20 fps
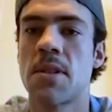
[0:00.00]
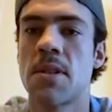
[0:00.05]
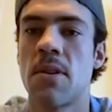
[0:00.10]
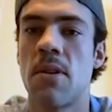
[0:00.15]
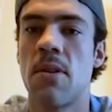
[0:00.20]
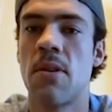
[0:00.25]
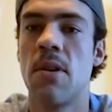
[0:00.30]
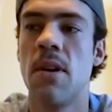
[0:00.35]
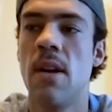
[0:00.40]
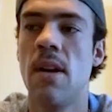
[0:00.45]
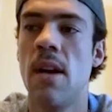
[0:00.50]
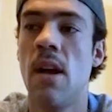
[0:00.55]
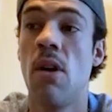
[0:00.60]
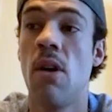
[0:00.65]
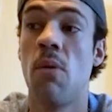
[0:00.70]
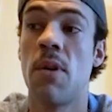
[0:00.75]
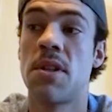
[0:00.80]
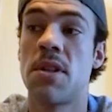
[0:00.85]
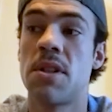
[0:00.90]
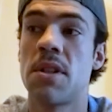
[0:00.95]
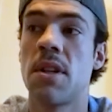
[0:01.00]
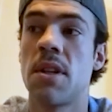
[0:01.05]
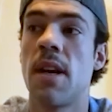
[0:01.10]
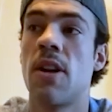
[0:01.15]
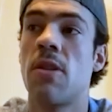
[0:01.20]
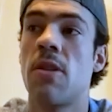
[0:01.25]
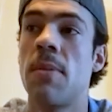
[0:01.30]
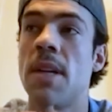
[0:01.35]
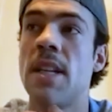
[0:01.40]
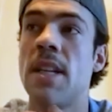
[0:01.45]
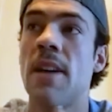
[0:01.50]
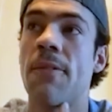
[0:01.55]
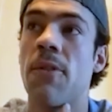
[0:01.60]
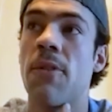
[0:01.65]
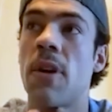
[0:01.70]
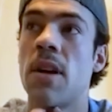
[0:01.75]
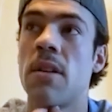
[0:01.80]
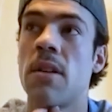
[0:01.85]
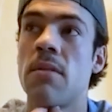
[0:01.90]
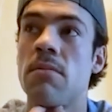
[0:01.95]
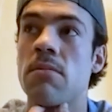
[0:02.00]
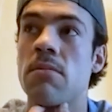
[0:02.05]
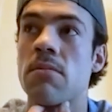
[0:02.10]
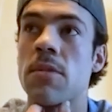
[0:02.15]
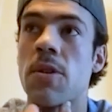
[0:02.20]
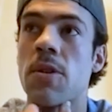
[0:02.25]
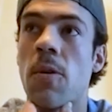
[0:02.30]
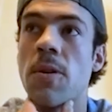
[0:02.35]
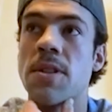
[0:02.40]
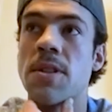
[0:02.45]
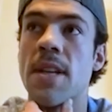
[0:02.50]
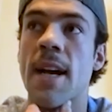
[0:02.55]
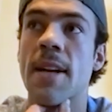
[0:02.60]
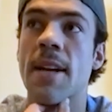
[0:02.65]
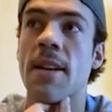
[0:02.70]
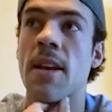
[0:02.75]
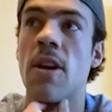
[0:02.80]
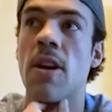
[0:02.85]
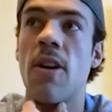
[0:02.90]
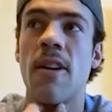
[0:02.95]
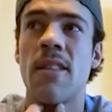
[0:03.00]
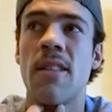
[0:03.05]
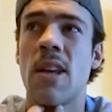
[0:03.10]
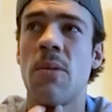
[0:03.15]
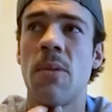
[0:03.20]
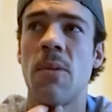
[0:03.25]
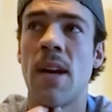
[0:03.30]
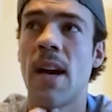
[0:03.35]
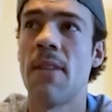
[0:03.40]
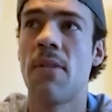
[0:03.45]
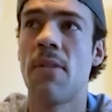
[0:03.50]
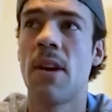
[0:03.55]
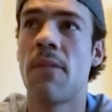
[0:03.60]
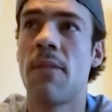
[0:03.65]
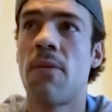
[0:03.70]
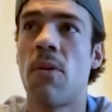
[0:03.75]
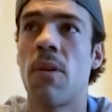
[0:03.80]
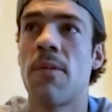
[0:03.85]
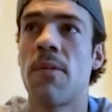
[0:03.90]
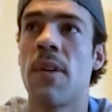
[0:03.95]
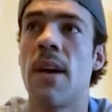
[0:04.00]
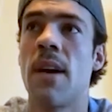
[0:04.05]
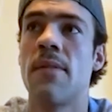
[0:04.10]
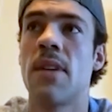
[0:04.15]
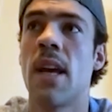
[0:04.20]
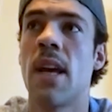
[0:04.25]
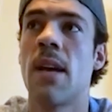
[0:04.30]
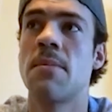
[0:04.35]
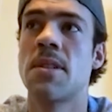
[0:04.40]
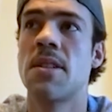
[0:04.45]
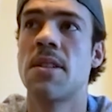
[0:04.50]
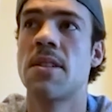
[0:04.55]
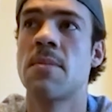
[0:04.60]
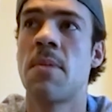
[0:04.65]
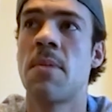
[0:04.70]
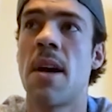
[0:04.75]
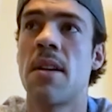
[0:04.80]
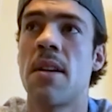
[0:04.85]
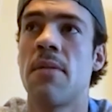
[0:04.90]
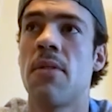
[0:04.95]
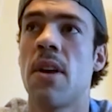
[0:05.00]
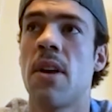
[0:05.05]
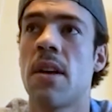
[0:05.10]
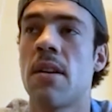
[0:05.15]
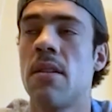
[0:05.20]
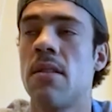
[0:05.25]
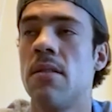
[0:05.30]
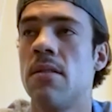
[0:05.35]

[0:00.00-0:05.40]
So, which it'll be different towards the end of the year. I think we have like four or five games in a span of like